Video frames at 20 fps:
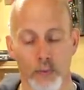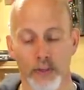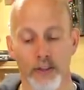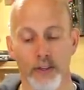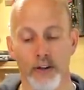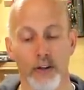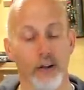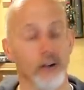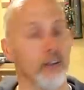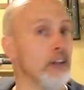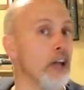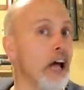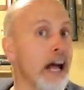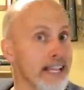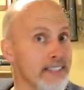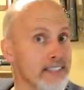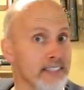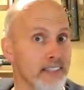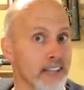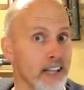But there are
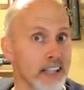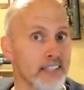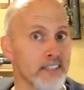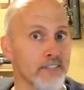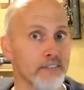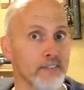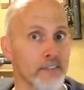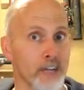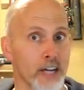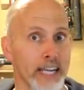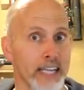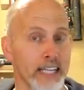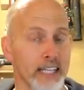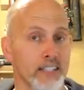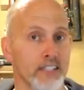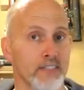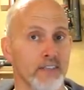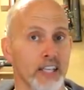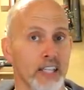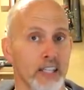lots and lots of
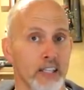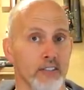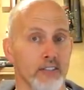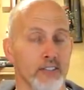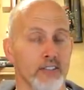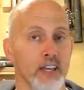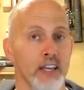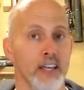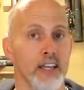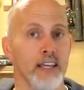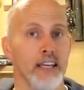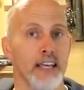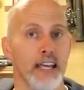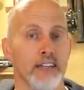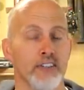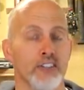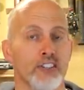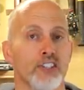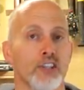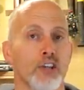varieties of onions.
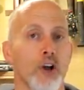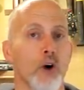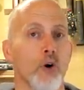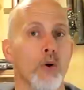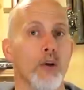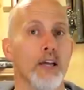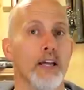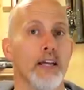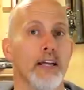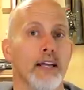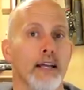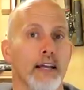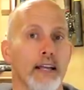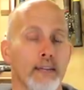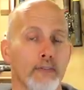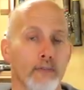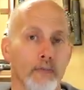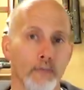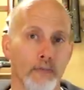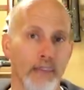And so
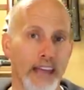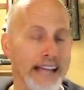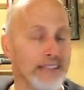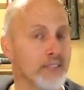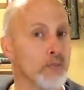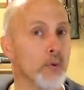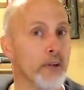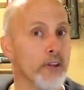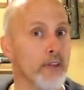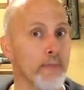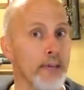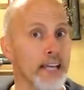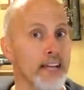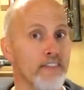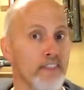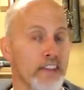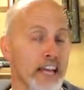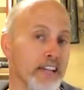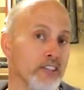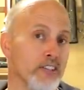eh, that's one of the main
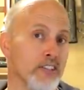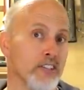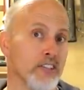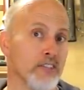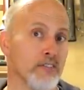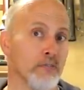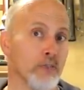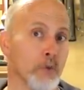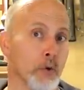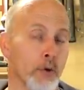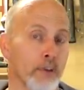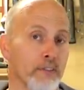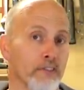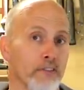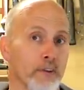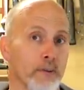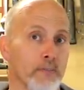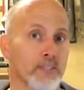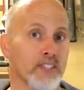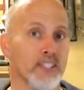advantages of growing
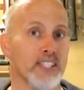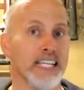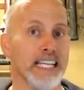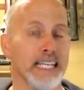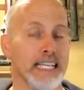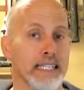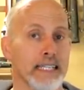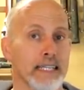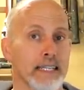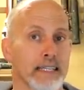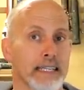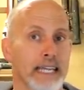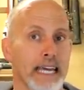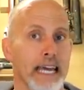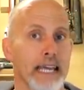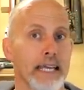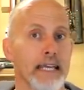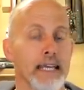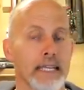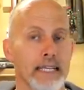from seed,
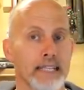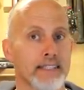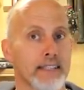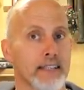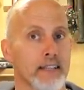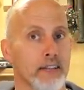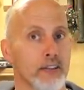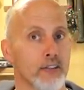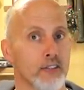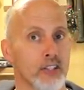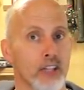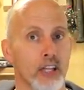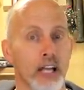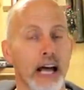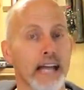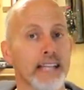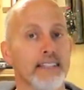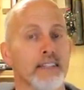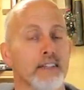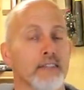okay, is that there's
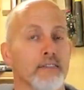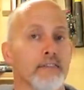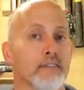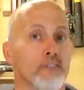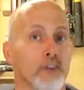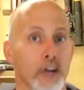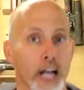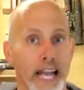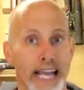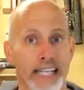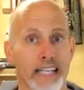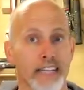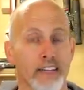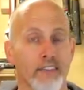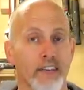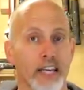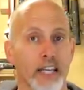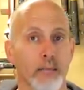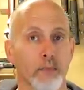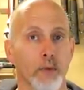lots of variety
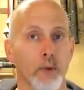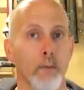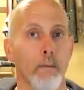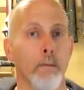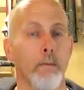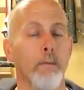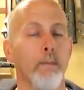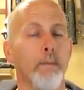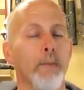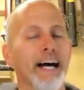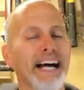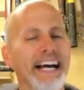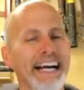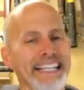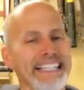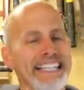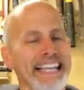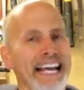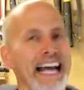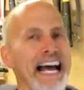available.
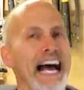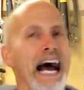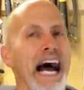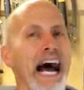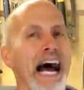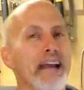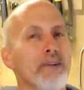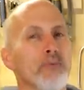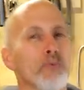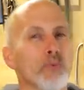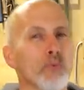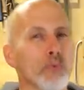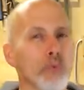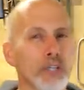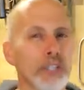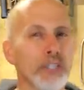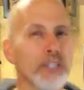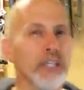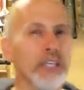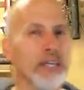But I
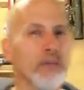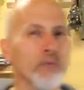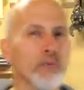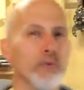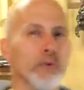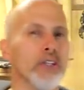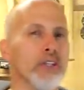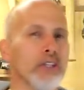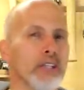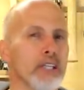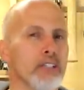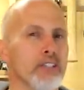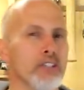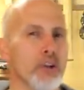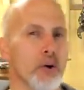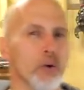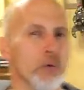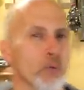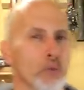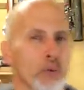really, really
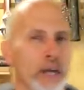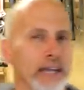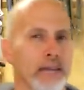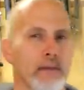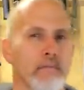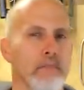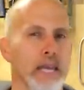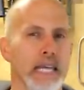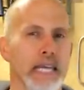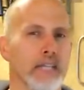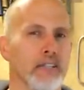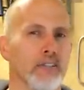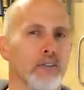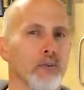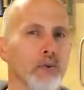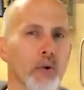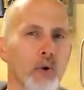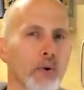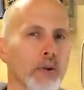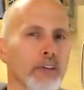don't recommend
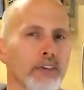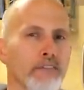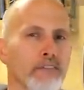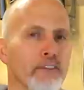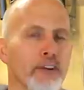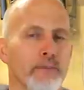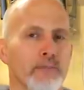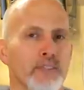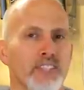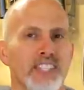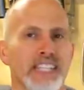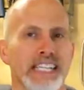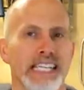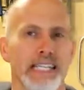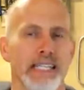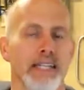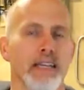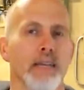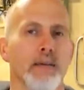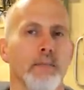growing from
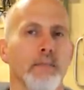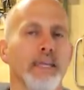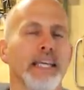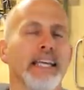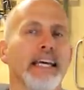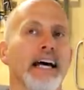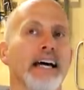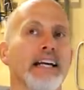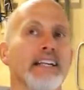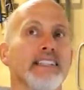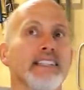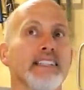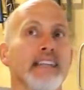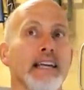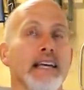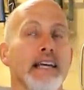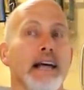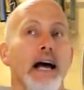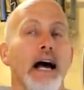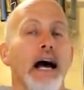seed because
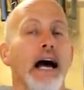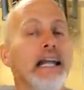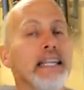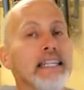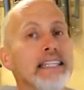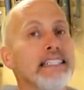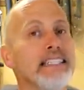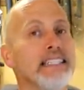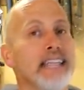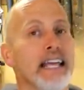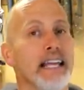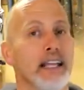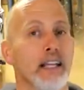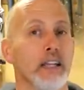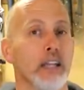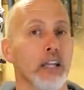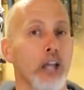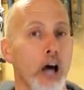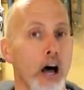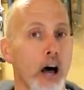Onions take a
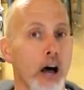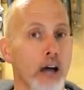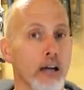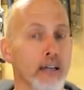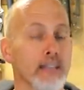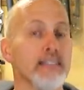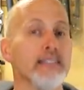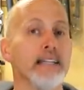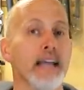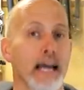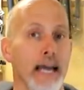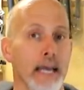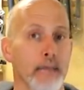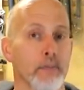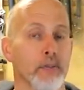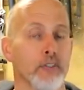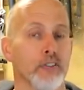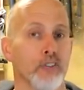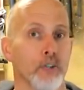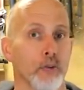long
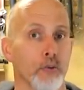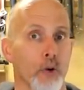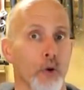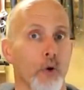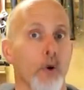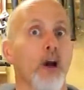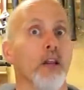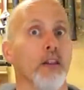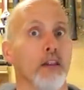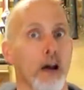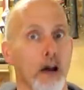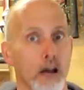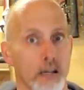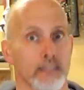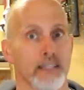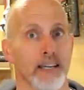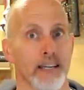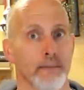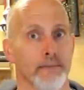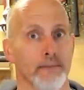time to grow, a
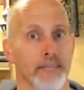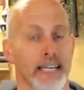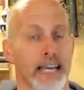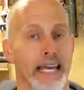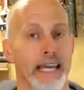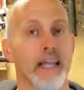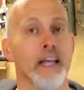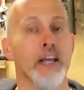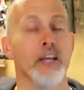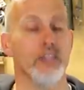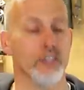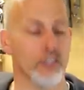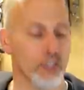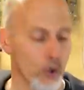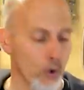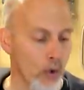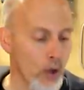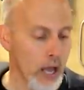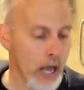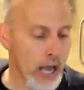long time, okay?
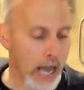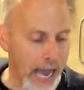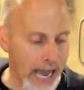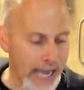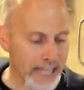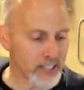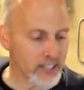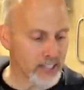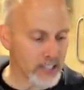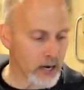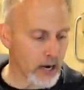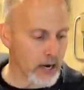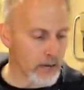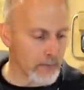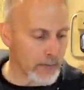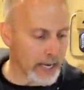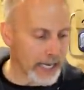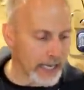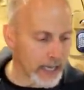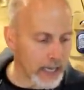So I
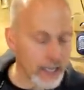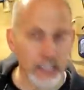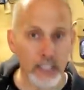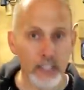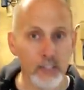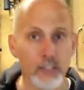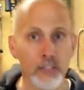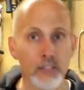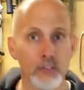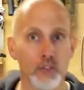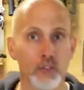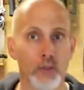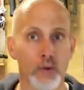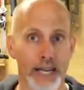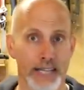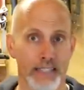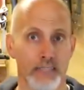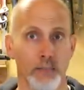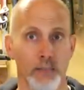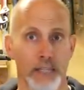start my onion
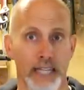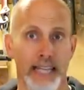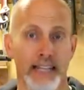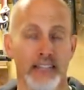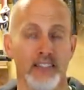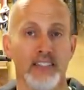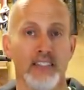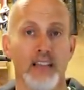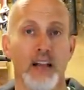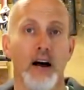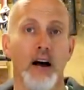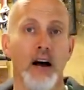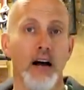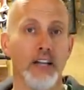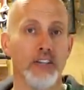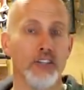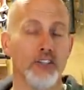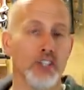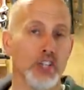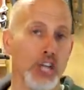transplants
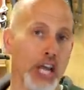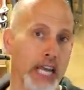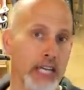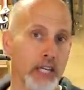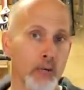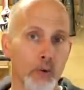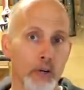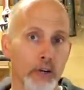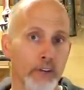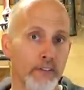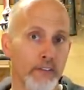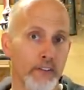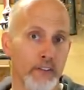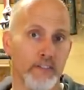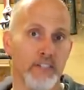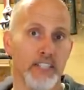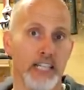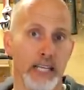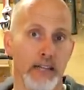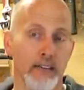on January
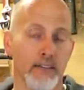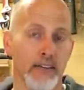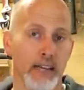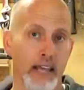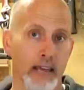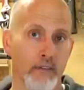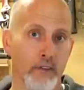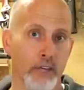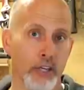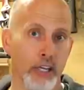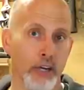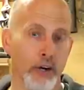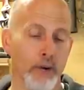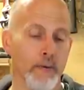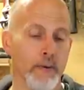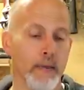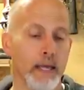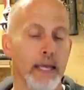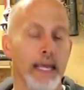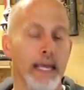15th every
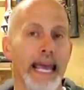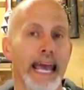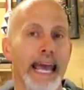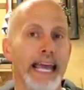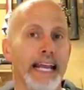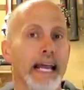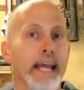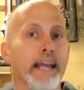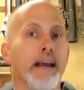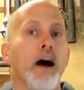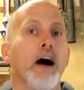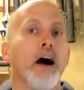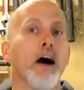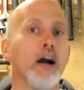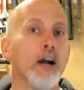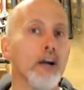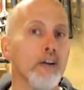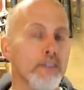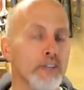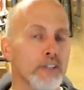year, and I
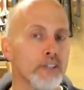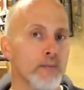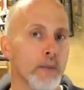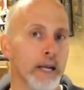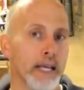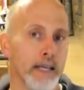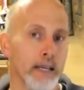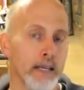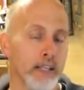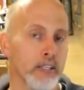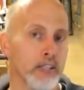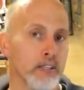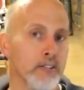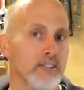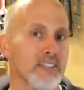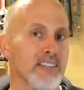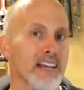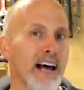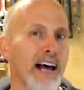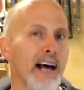harvest my
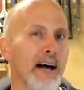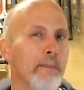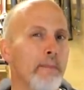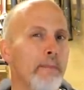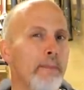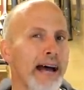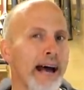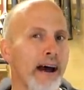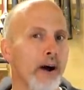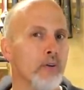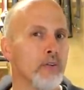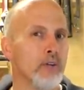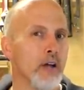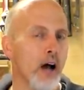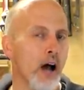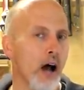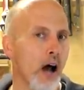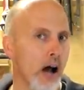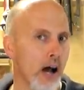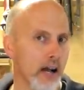onions about
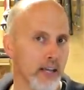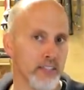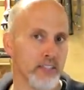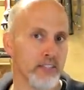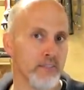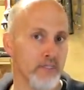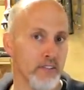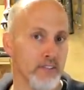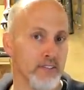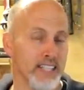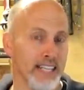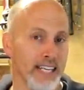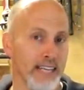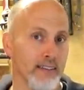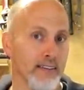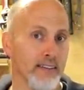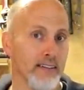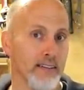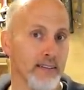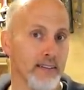August 15th,
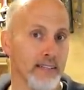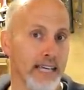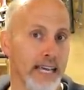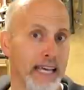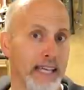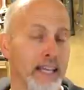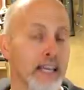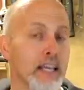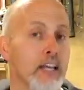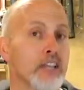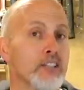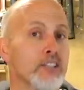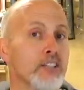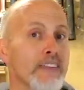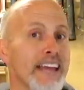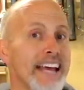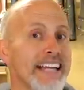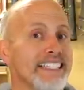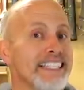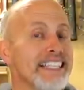okay?
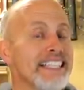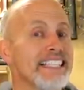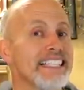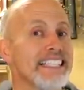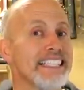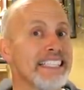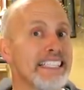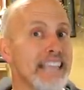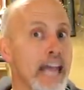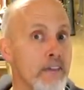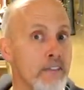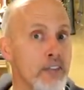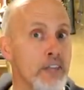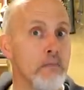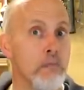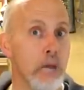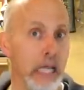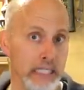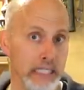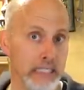So that's
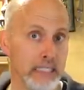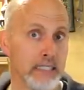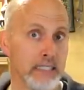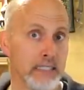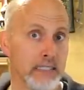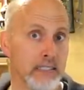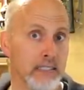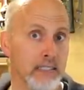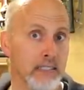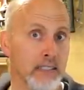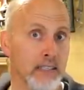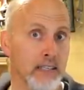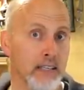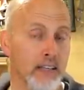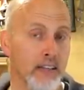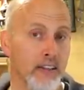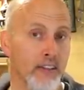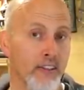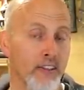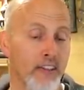seven months
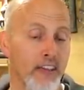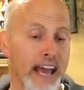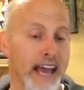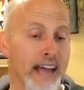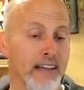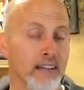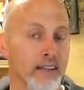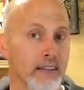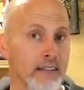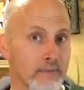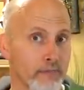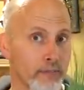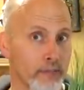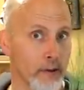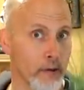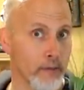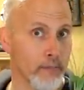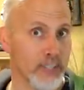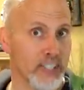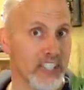that
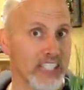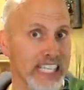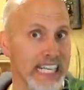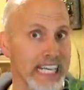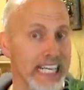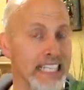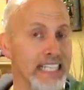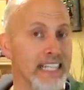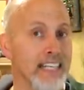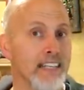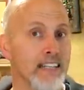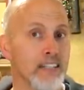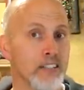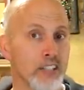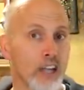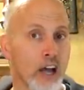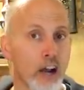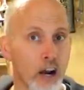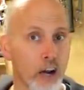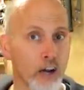from seed
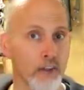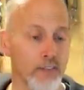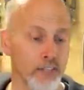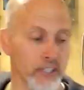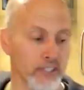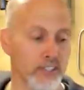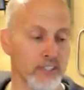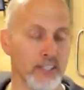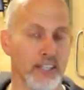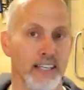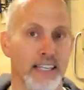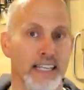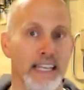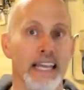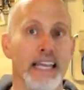to harvest.